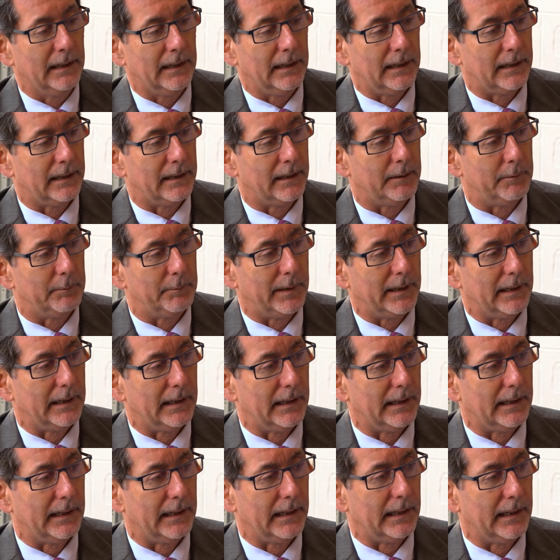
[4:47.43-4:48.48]

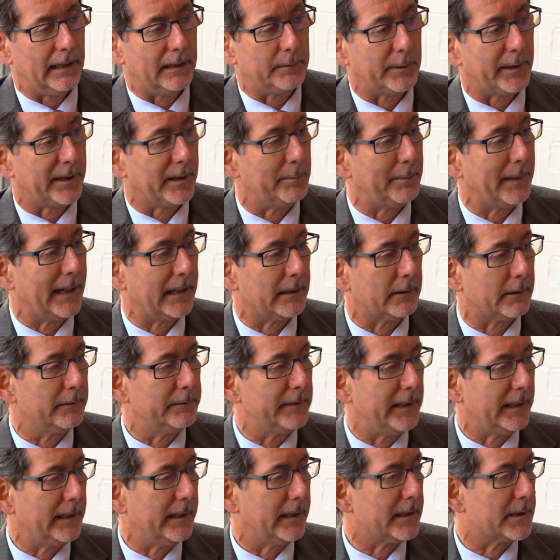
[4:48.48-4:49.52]
And within a matter of
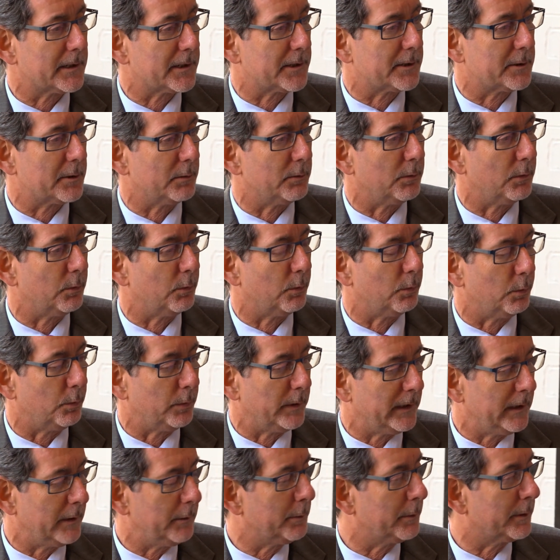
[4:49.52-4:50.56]
days,
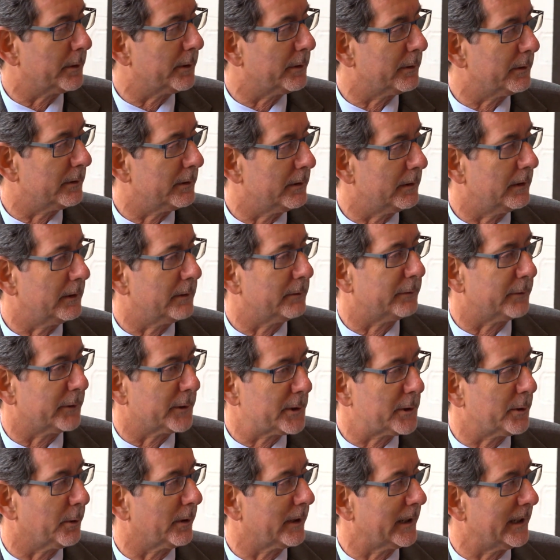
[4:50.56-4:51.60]
we were the
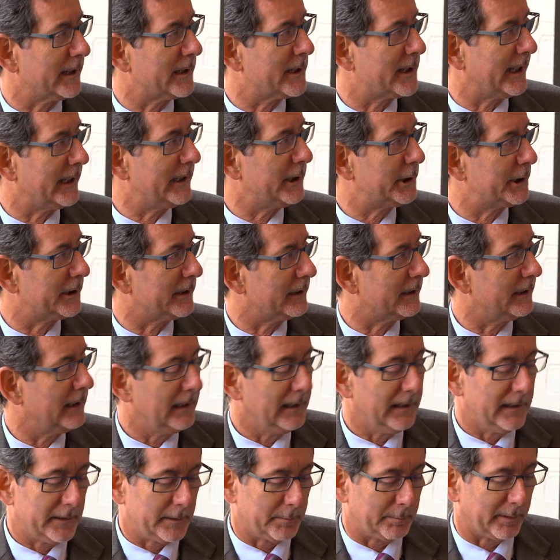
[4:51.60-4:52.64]
first organization
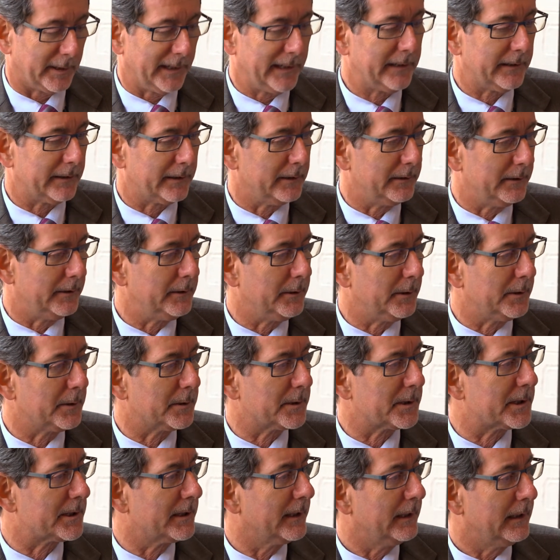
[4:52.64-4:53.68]
to break the
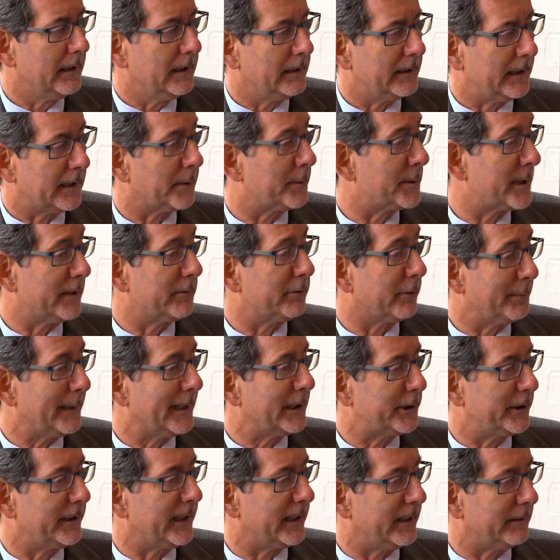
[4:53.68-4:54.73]
news that there was
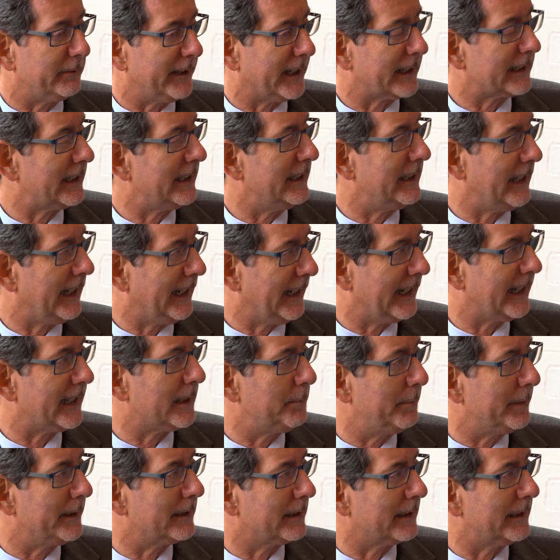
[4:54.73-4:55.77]
information that, in fact, he
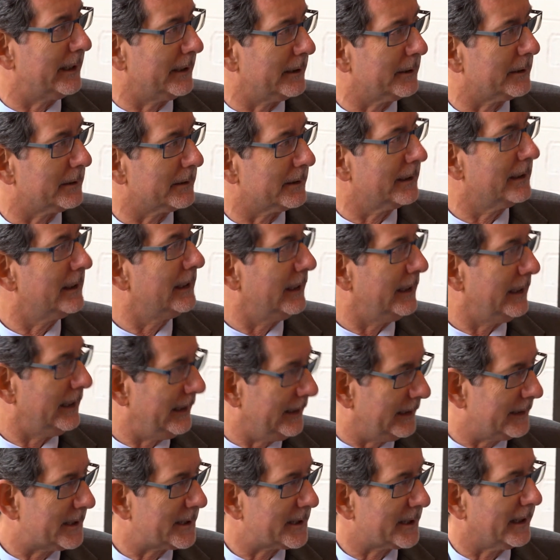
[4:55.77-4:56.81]
had been killed
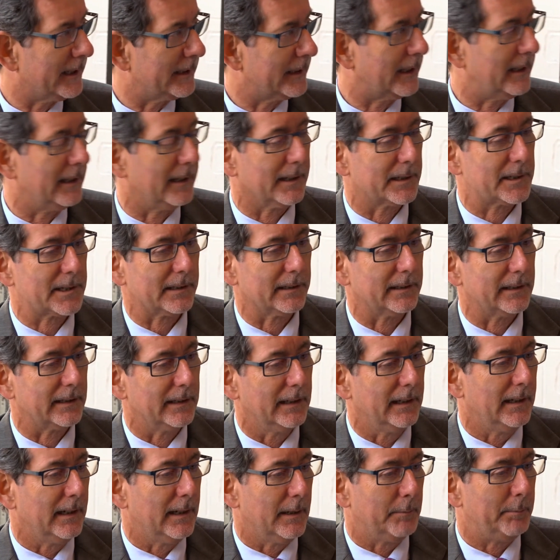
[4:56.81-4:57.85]
inside the consulate
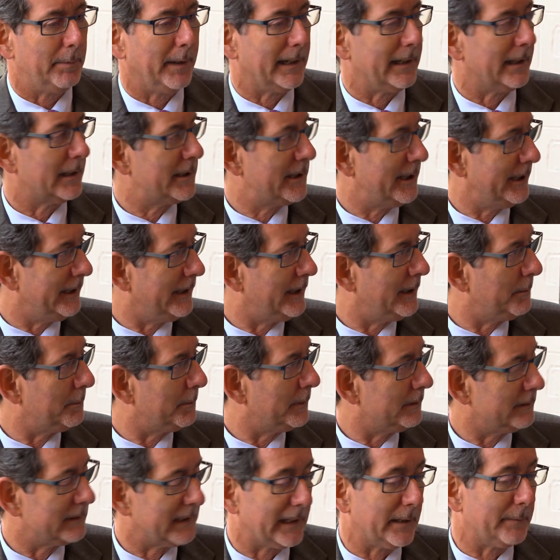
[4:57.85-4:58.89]
by a
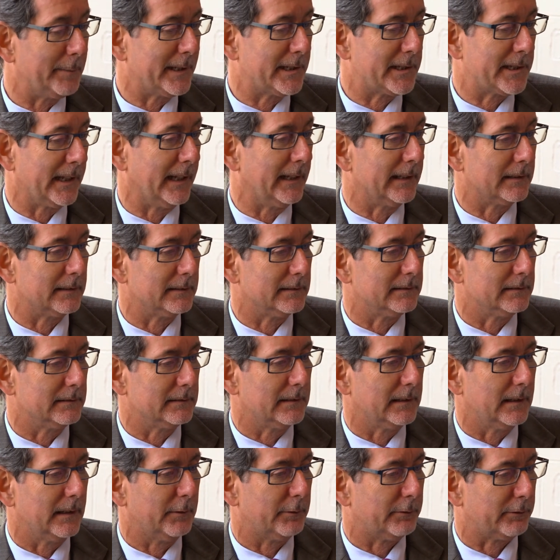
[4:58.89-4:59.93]
team that had been sent
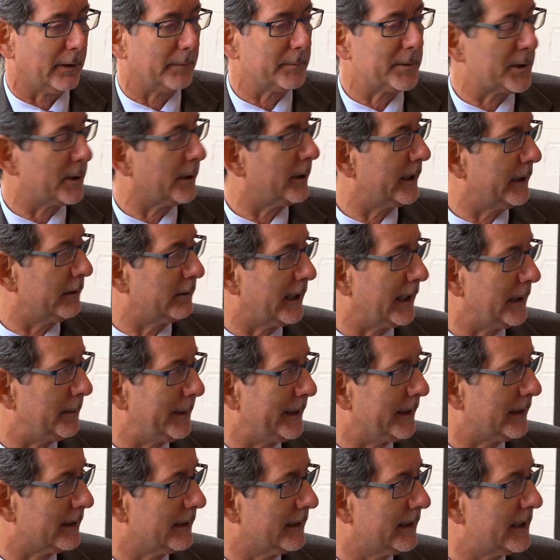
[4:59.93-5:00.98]
from Saudi
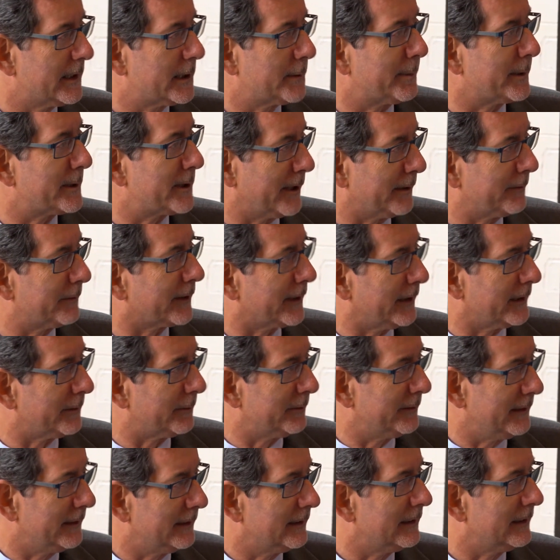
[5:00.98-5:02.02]
Arabia specifically
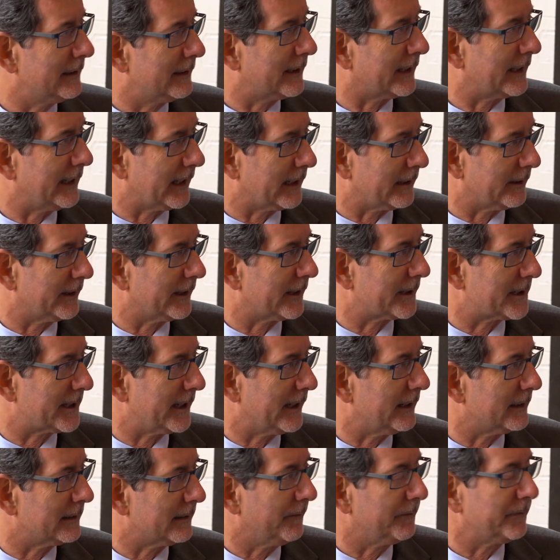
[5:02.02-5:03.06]
to carry this
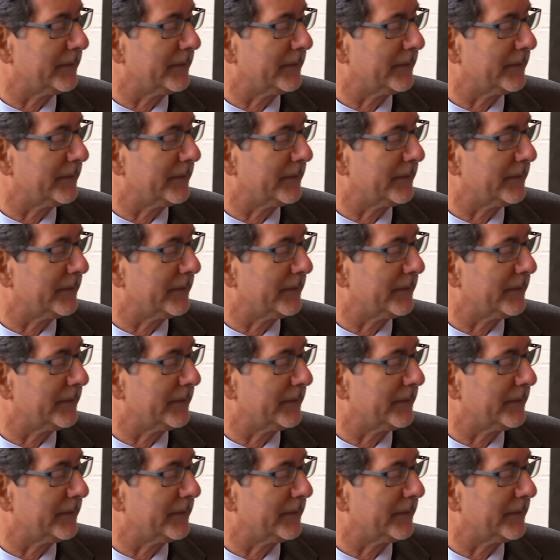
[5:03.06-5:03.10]
out.